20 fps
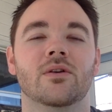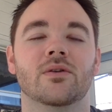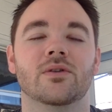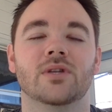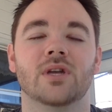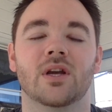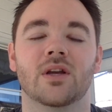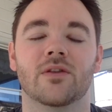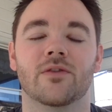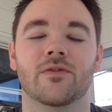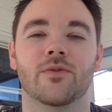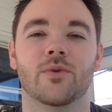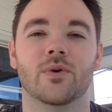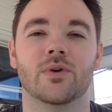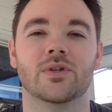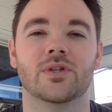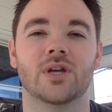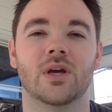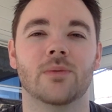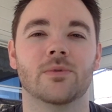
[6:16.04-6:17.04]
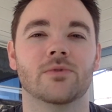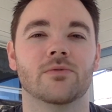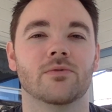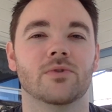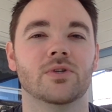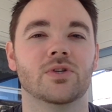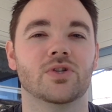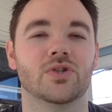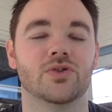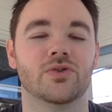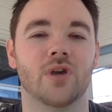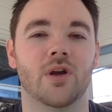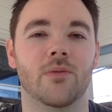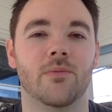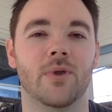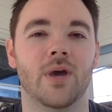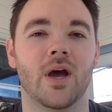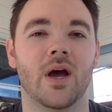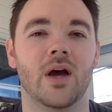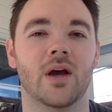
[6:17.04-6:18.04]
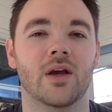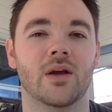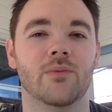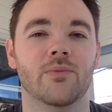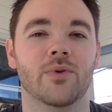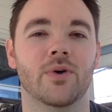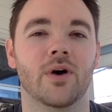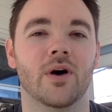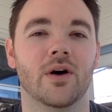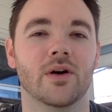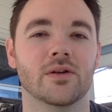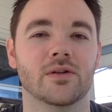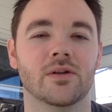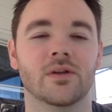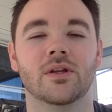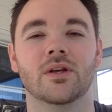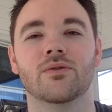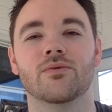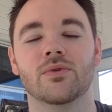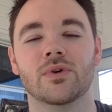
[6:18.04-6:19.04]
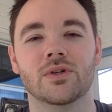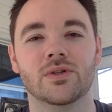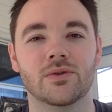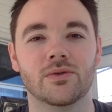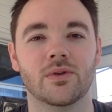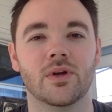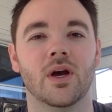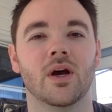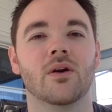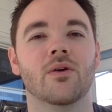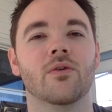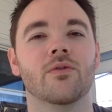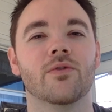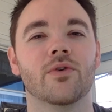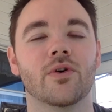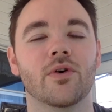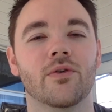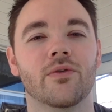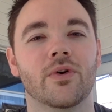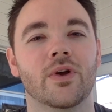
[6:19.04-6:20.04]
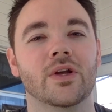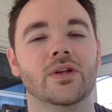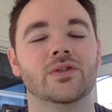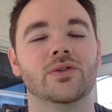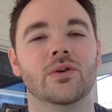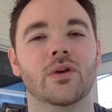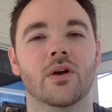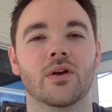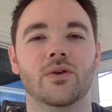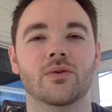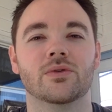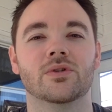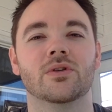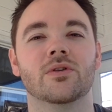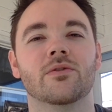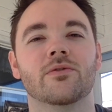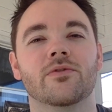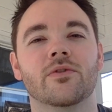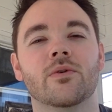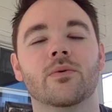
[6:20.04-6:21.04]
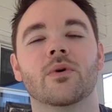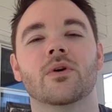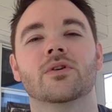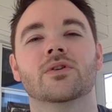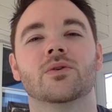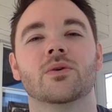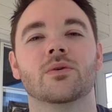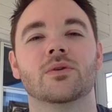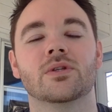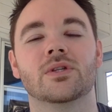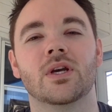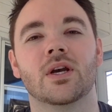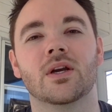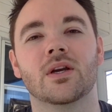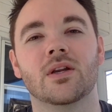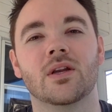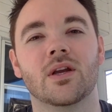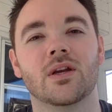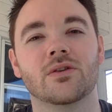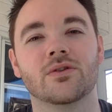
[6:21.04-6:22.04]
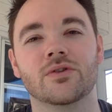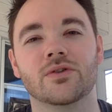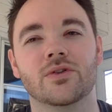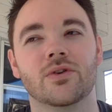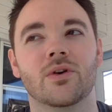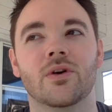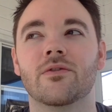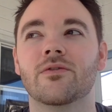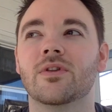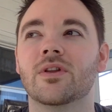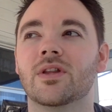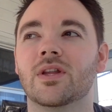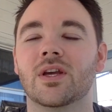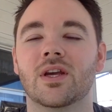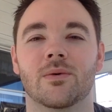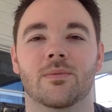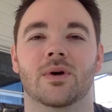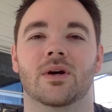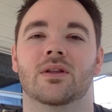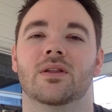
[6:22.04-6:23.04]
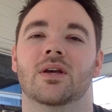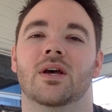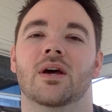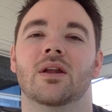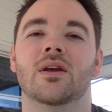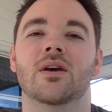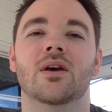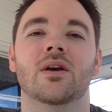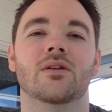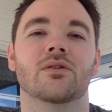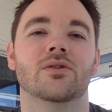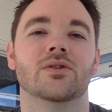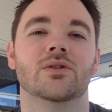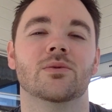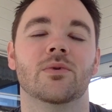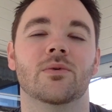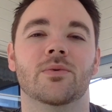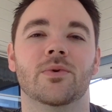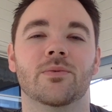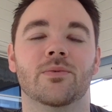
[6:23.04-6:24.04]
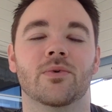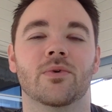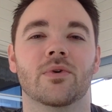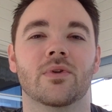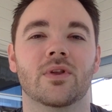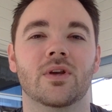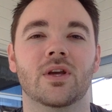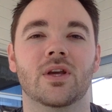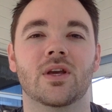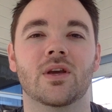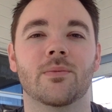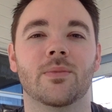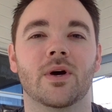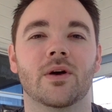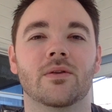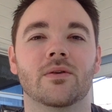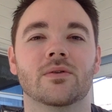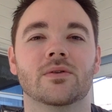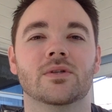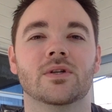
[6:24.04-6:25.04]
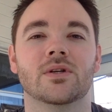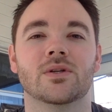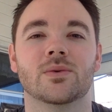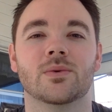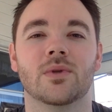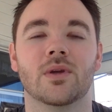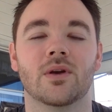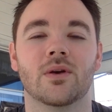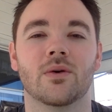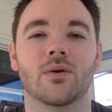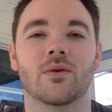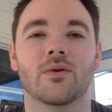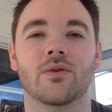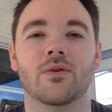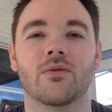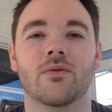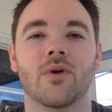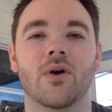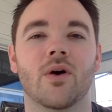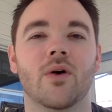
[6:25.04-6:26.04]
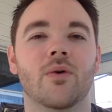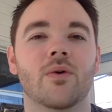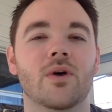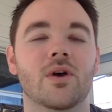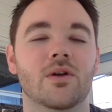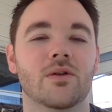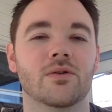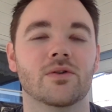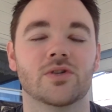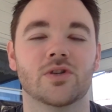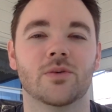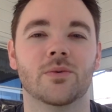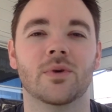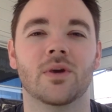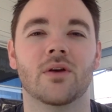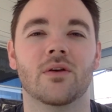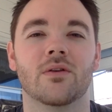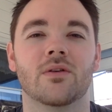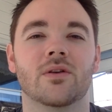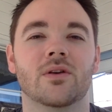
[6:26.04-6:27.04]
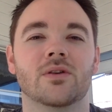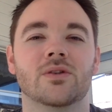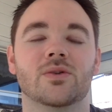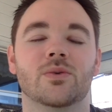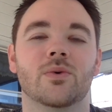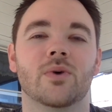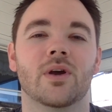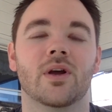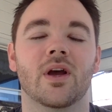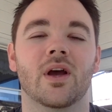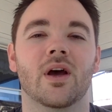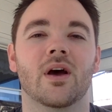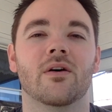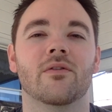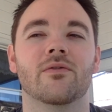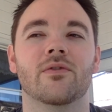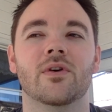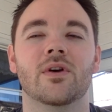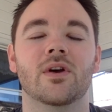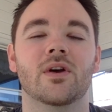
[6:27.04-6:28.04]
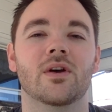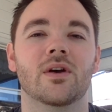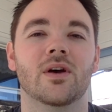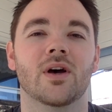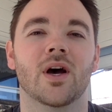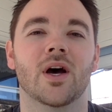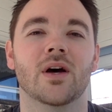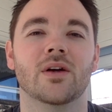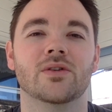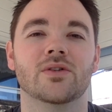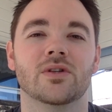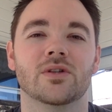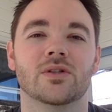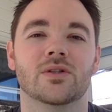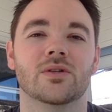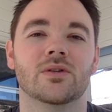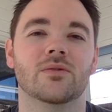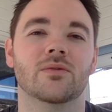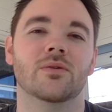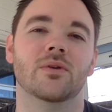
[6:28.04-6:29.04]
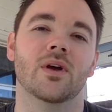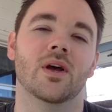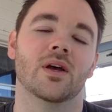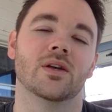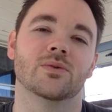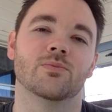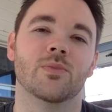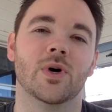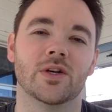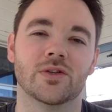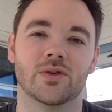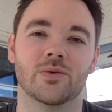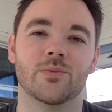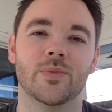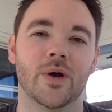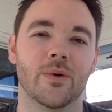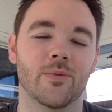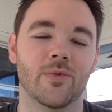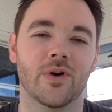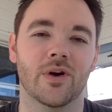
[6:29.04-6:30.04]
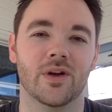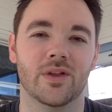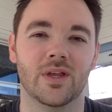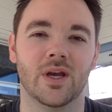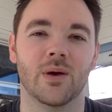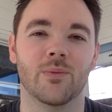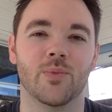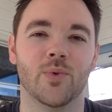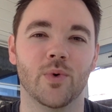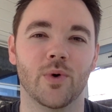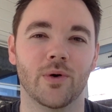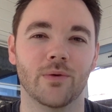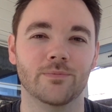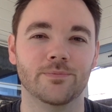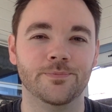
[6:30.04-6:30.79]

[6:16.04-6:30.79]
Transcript: take the 4 steps, reach straight back and pause, and then redo that over and over again so you get used to the footwork so it's second nature. So you don't have to think about that. There's too many people who are thinking about those things when they go to throw. There's so many other things you want to have just as muscle memory at that point.